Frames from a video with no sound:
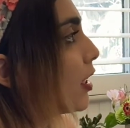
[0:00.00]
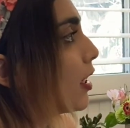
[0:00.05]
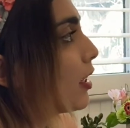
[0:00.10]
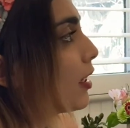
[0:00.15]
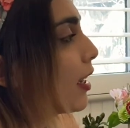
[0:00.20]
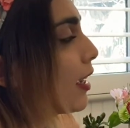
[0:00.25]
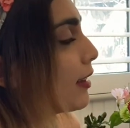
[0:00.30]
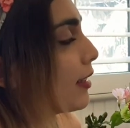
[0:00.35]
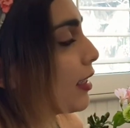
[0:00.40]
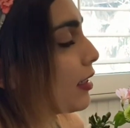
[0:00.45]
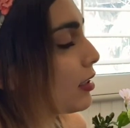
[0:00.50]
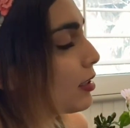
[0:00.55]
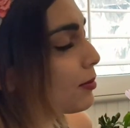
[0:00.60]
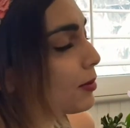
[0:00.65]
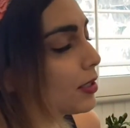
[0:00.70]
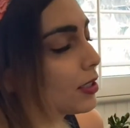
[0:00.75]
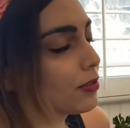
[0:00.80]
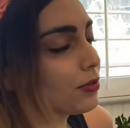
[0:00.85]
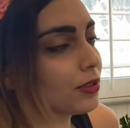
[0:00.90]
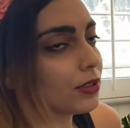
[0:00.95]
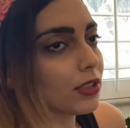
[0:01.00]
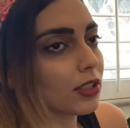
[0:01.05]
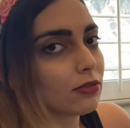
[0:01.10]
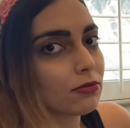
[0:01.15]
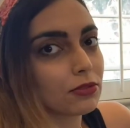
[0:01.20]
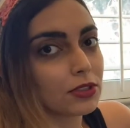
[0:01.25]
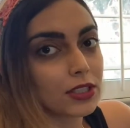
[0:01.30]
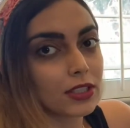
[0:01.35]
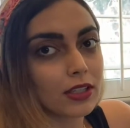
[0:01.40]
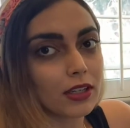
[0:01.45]
and that is because we're not
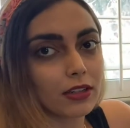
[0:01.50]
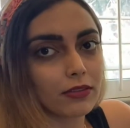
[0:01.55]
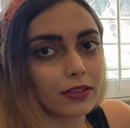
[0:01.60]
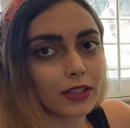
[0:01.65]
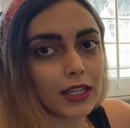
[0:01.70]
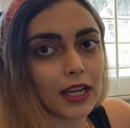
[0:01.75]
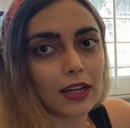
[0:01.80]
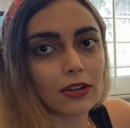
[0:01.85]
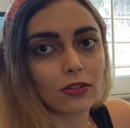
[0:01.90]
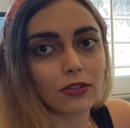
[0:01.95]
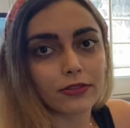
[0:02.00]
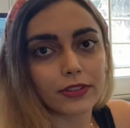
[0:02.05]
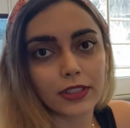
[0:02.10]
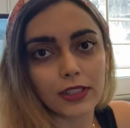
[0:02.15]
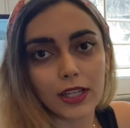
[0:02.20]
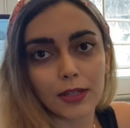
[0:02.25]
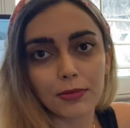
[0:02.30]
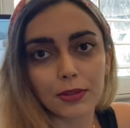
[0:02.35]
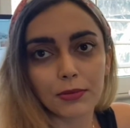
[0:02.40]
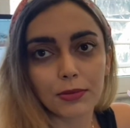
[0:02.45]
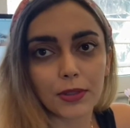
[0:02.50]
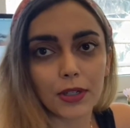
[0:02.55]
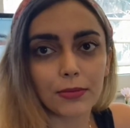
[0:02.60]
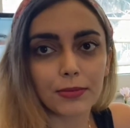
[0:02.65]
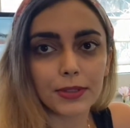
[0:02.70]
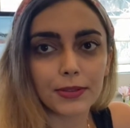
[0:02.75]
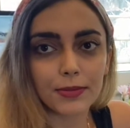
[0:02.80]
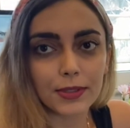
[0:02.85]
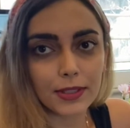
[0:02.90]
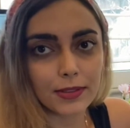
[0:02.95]
resolving our overlapping
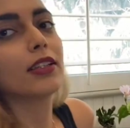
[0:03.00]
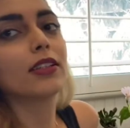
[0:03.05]
problems.